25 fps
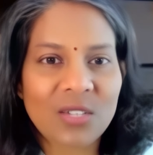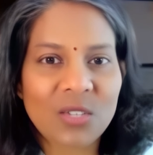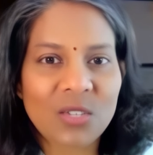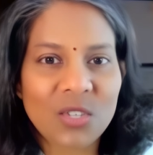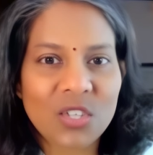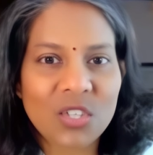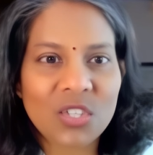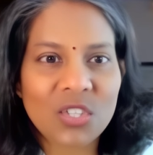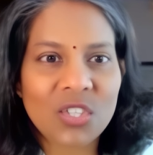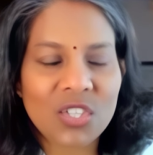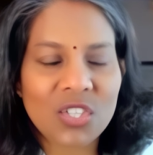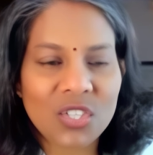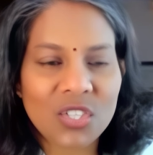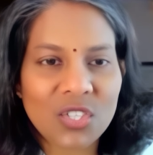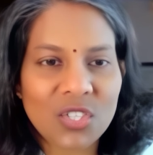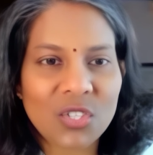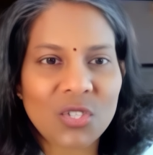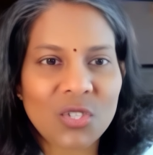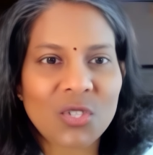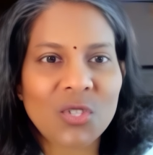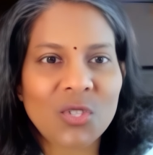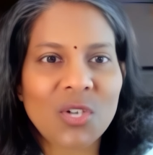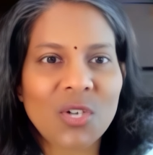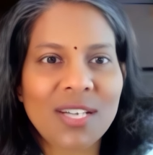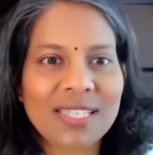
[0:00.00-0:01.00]
You just need
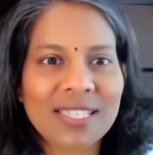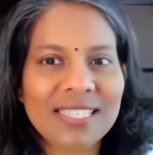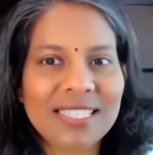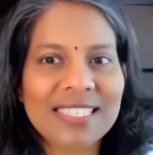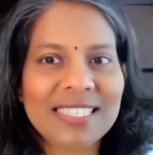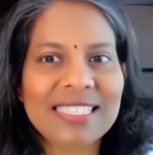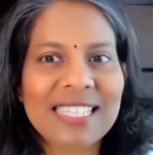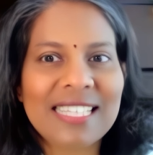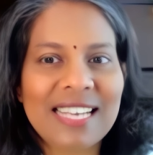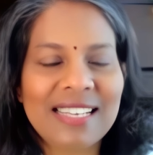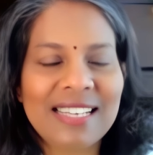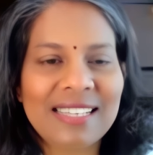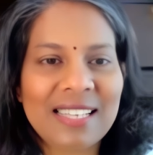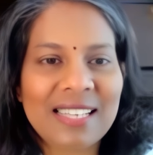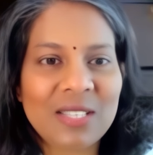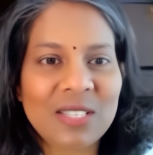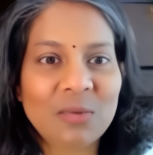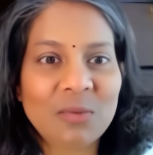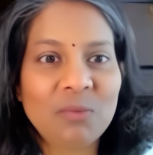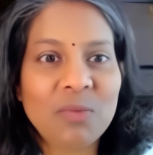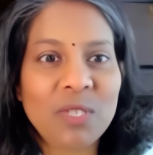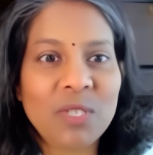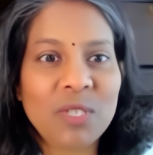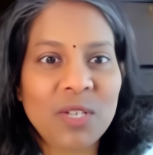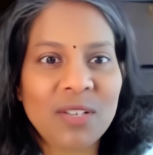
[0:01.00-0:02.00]
to understand there's